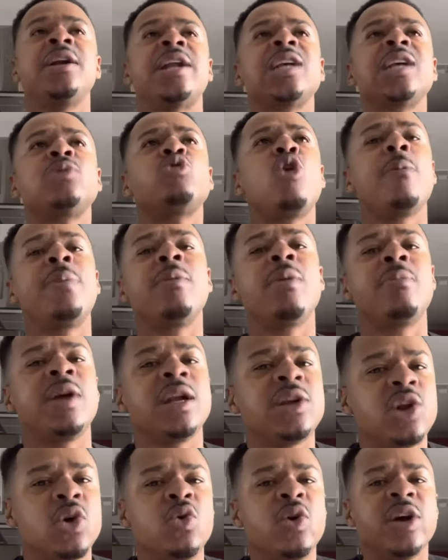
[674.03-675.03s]
That's what people
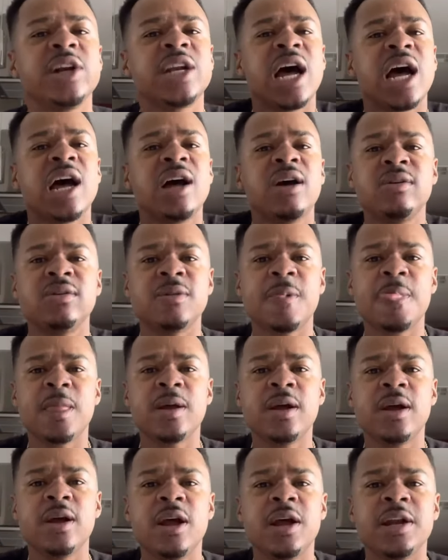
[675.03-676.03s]
be doing, dog.
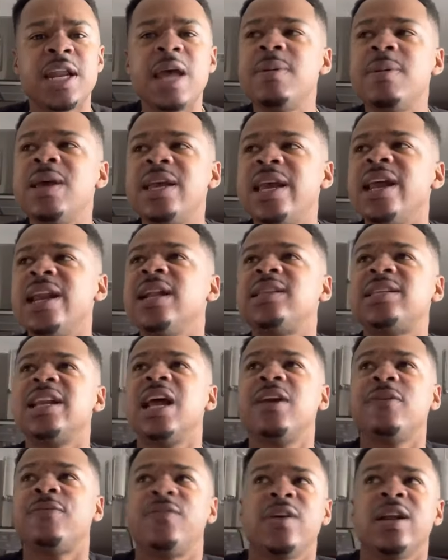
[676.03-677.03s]
They be getting into
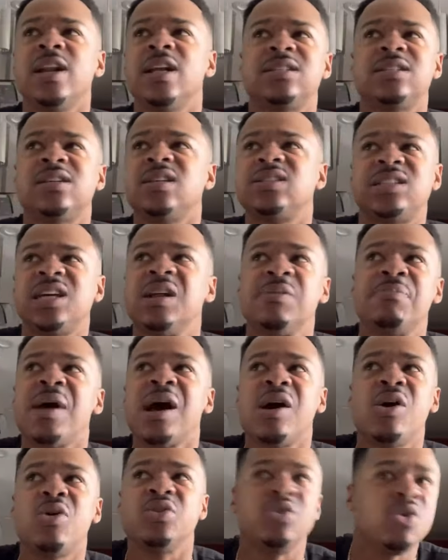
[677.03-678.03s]
their feelings of shit
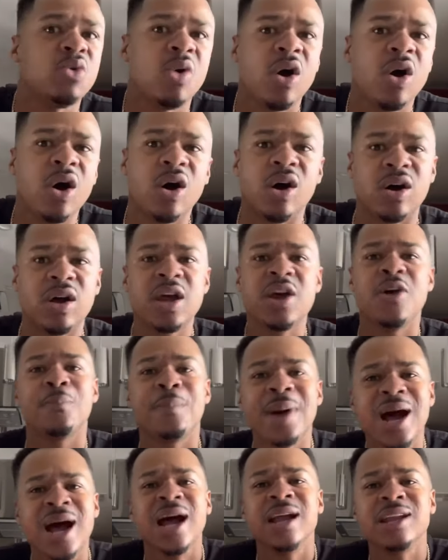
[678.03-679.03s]
about who you are.
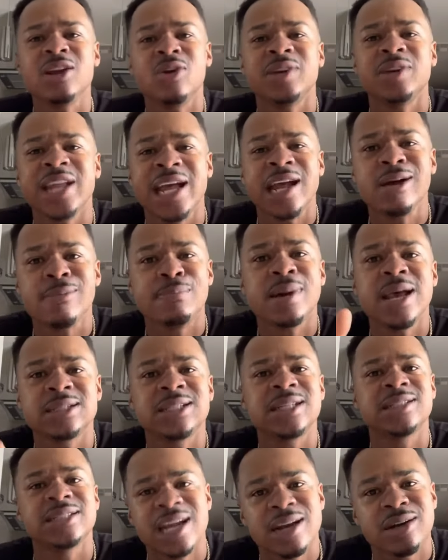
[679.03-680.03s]
Mind your damn
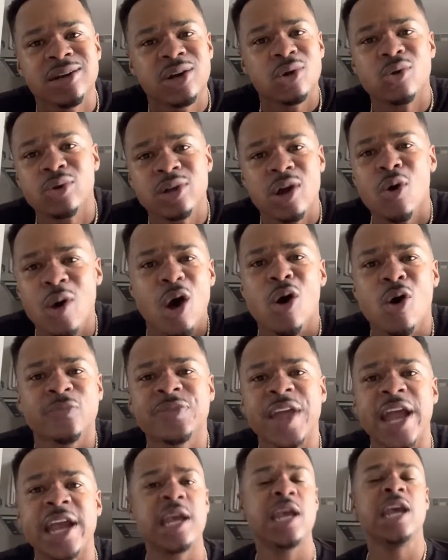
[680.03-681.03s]
business and do your own
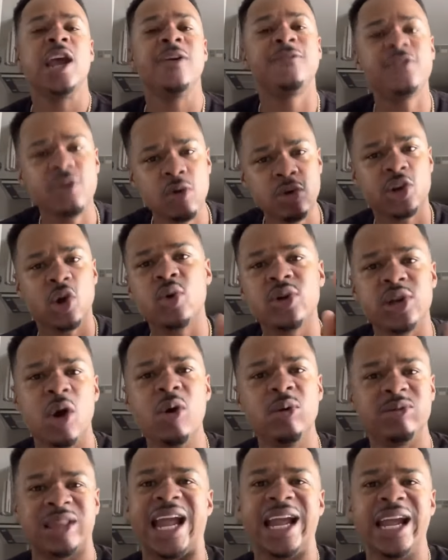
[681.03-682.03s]
thing. If you do
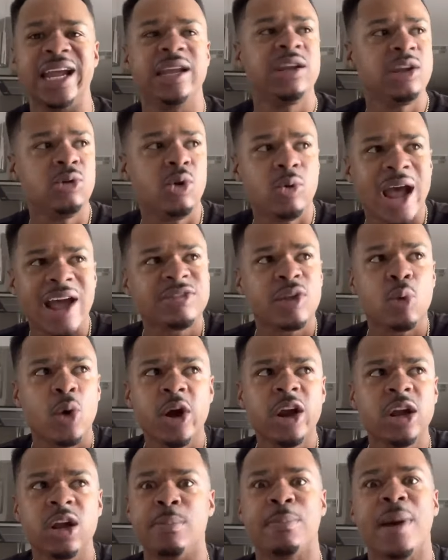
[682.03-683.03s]
your thing, you don't have to
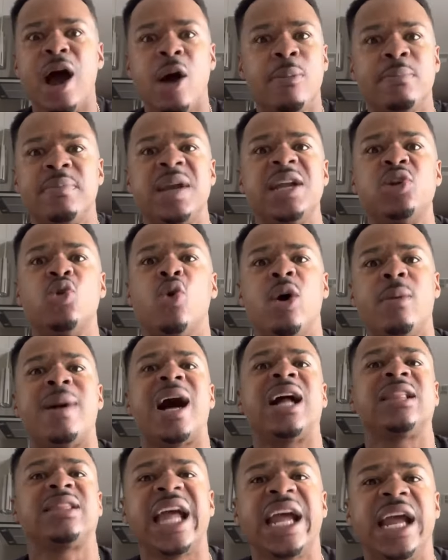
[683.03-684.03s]
worry about me doing
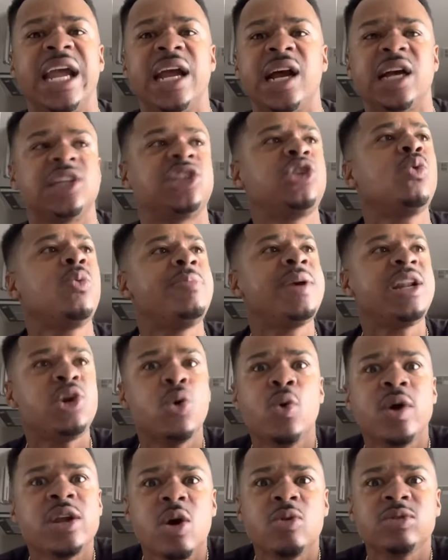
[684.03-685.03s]
my thing, because you you'll be
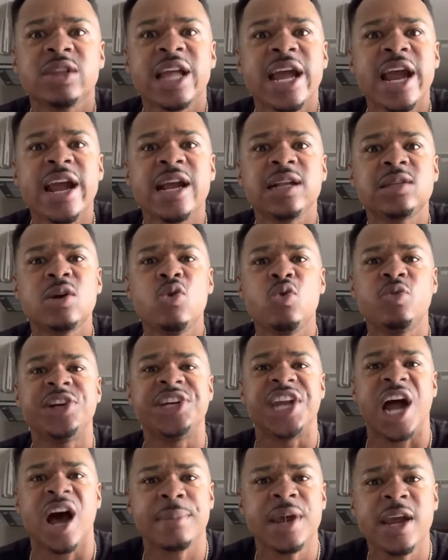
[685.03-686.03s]
doing your thing too,
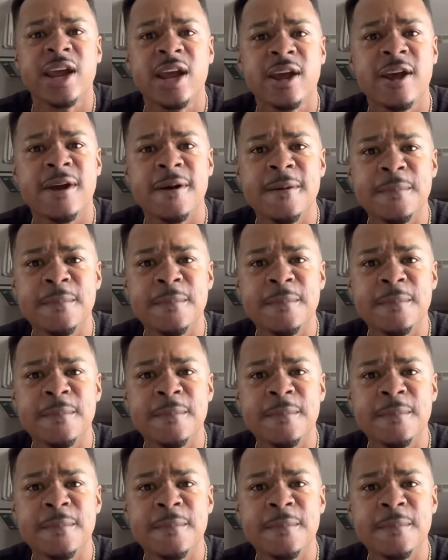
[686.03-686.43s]
done it.